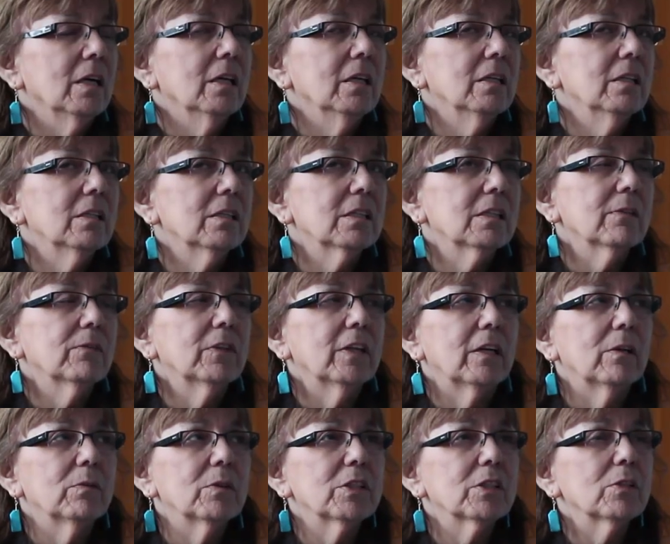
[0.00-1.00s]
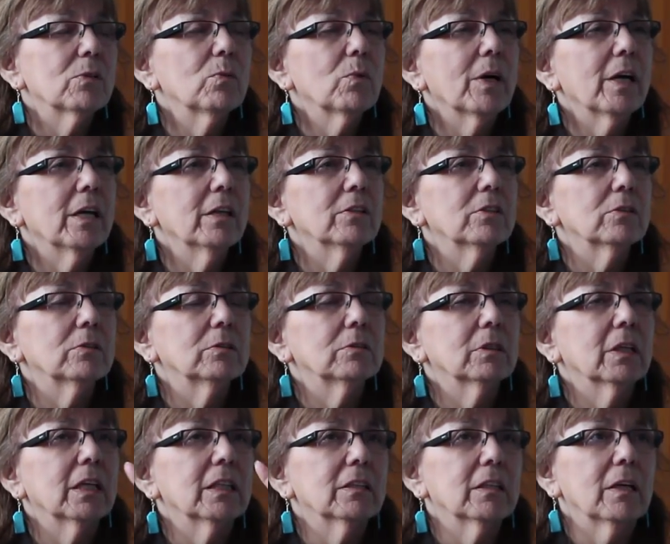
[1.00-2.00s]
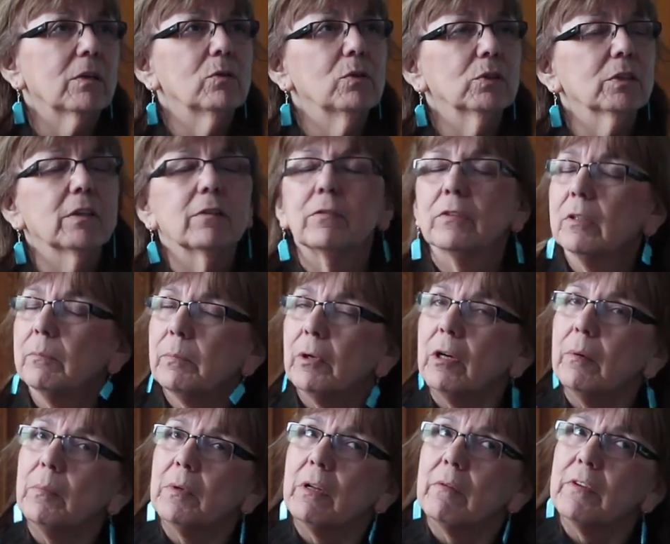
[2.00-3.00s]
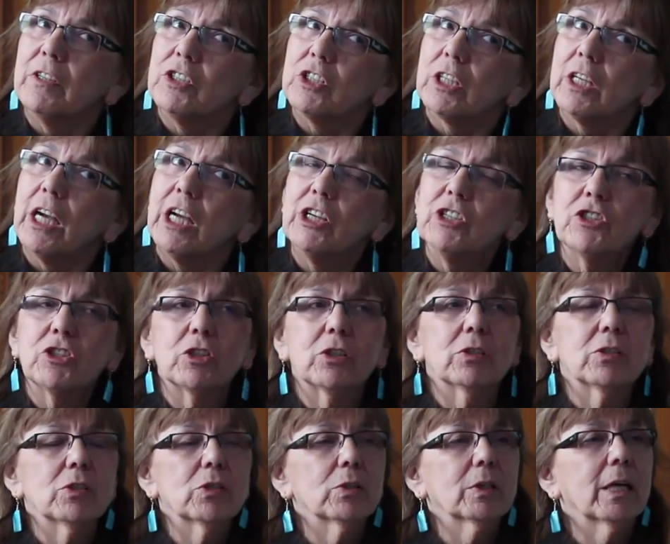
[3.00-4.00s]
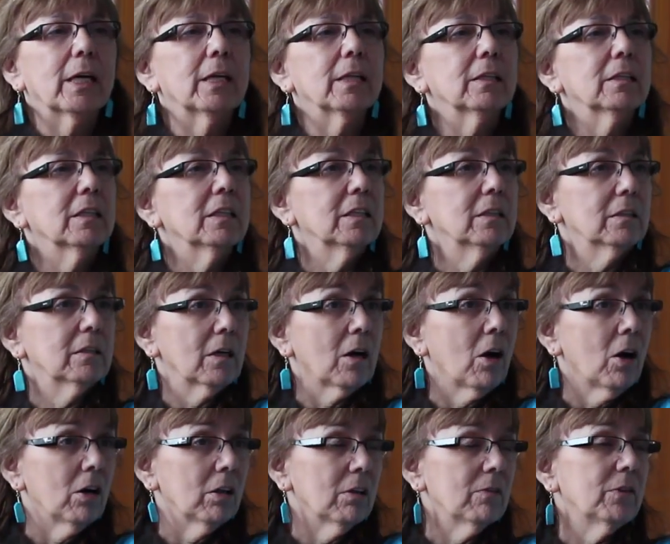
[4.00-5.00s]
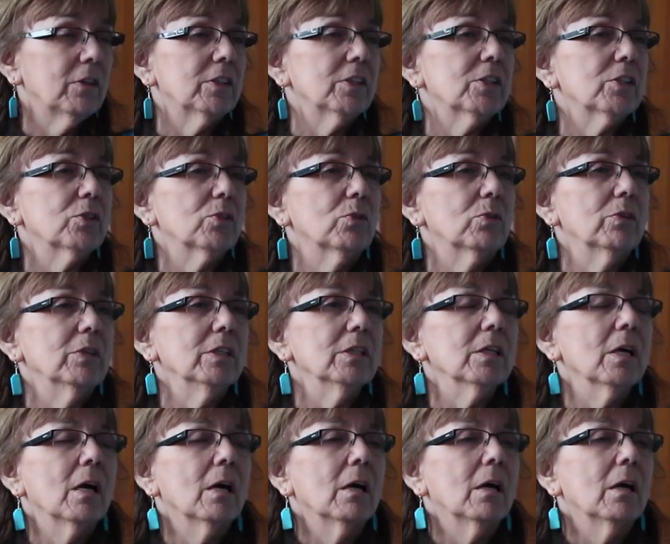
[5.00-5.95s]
is if there was a way to get hold of the Department of Education to get all of our stories,